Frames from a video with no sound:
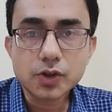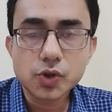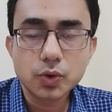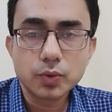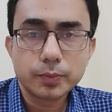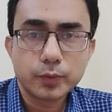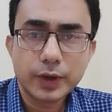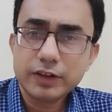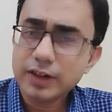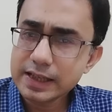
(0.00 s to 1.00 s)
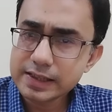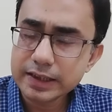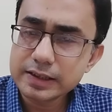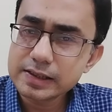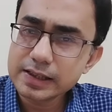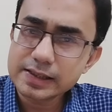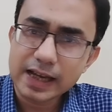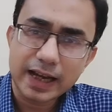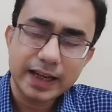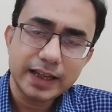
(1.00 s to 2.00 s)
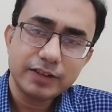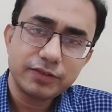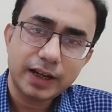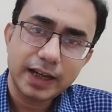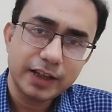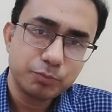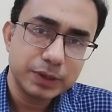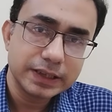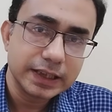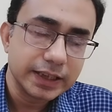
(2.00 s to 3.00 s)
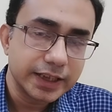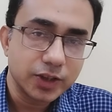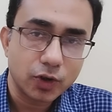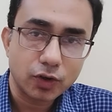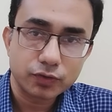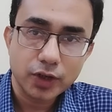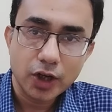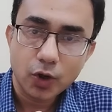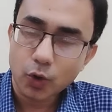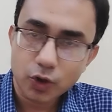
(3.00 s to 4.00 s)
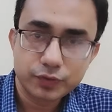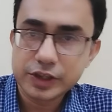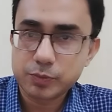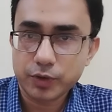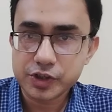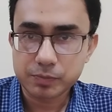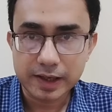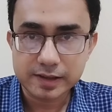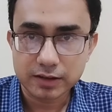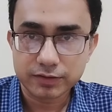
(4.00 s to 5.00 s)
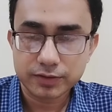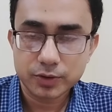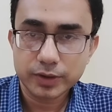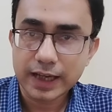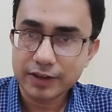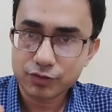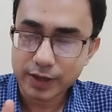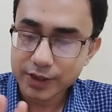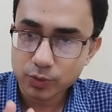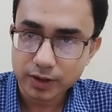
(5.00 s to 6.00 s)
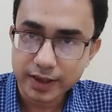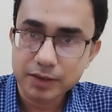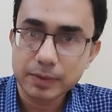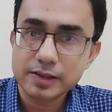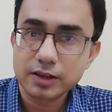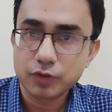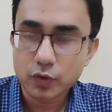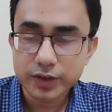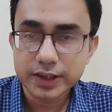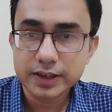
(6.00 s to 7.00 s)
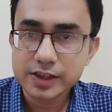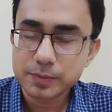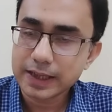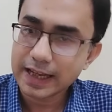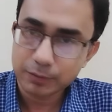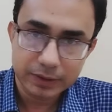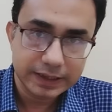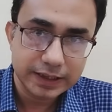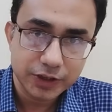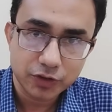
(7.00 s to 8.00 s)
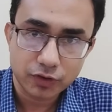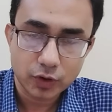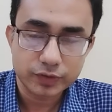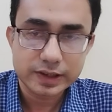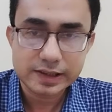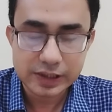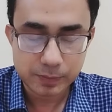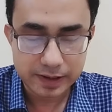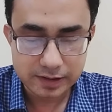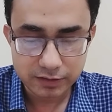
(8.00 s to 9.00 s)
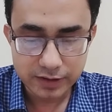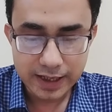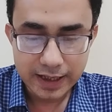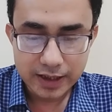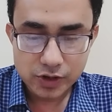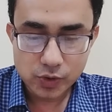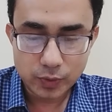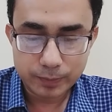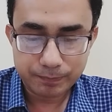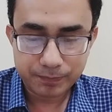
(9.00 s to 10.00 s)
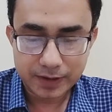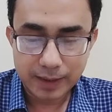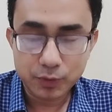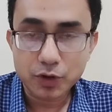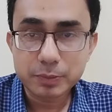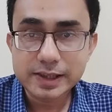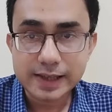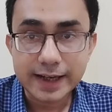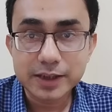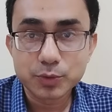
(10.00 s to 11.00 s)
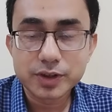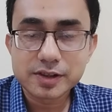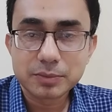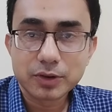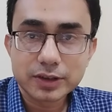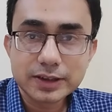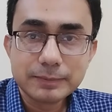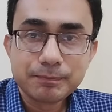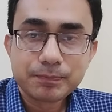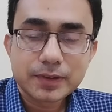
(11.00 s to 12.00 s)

So whenever I say these things, I have been guilty of all of these points myself. Okay, I have tried to correct myself over the years, but I have been guilty of all of these things myself. So I'm not being sanctimonious about it.